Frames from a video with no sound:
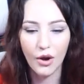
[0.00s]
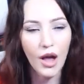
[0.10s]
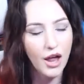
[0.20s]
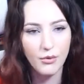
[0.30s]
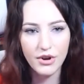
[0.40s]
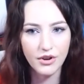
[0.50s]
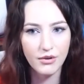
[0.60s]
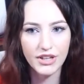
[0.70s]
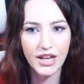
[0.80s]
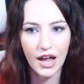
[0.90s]
Are we
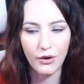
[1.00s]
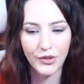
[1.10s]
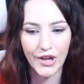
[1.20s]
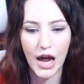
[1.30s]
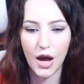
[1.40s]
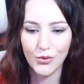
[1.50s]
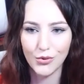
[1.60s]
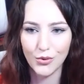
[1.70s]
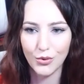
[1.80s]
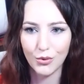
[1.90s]
doing that
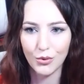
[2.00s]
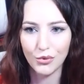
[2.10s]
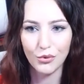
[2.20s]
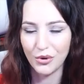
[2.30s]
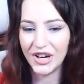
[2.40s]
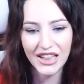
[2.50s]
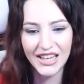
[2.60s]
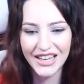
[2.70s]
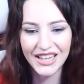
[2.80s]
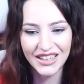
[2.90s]
now?
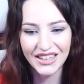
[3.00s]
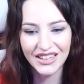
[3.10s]
Really?